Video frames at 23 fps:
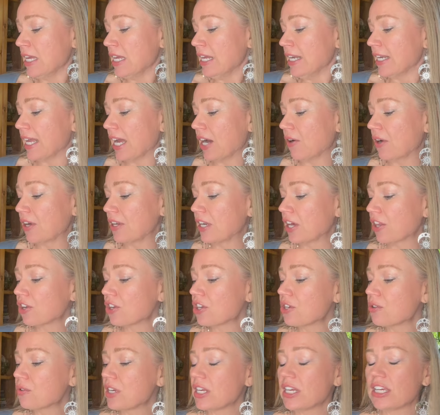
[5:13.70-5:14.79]
Now, another
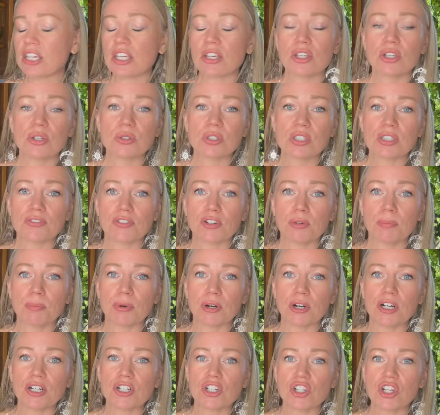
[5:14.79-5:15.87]
unique use for
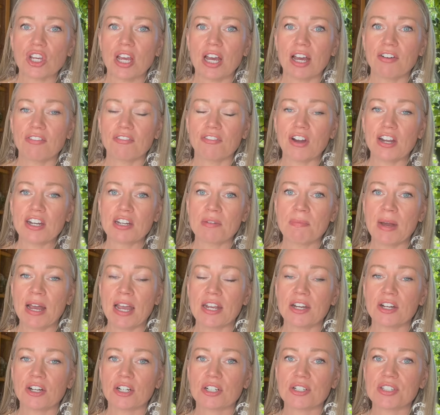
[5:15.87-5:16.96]
birch, a friend of
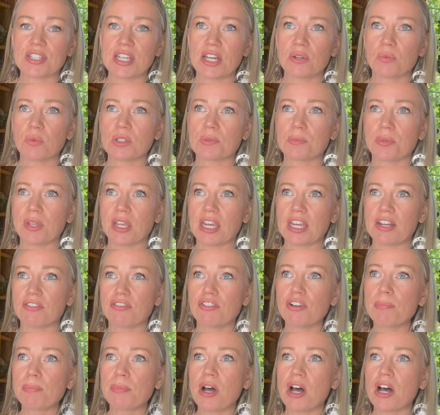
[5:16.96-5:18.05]
mine, her son was playing
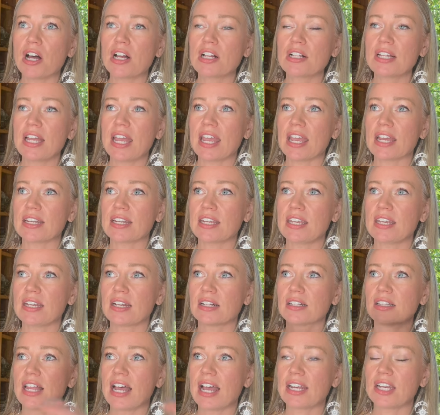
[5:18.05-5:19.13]
football and he
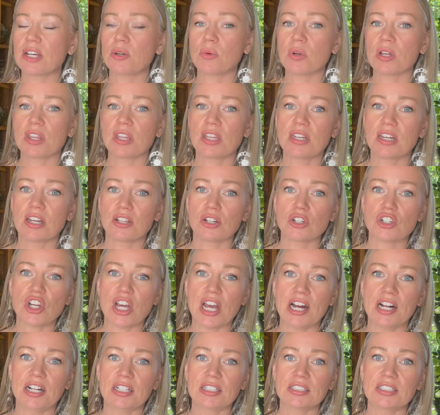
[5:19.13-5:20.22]
collided with another
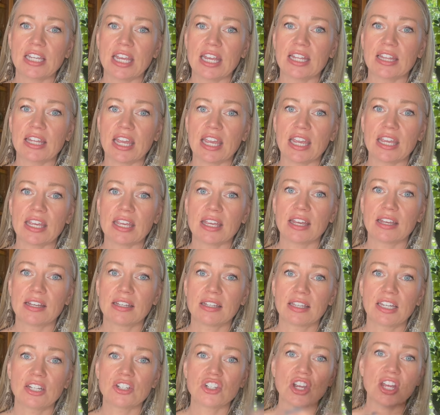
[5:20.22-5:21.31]
child and they
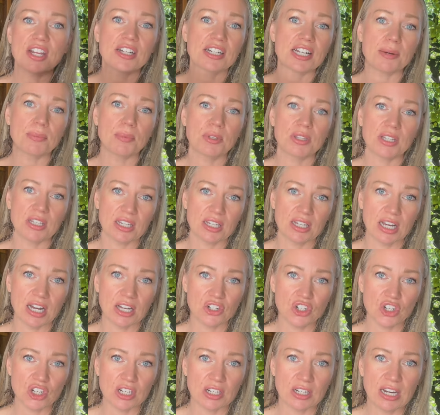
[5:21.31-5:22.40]
each ended up with a
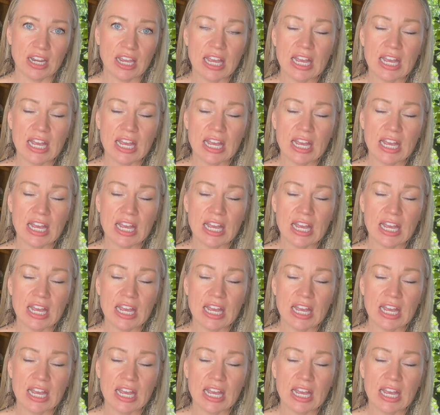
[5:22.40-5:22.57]
concussion.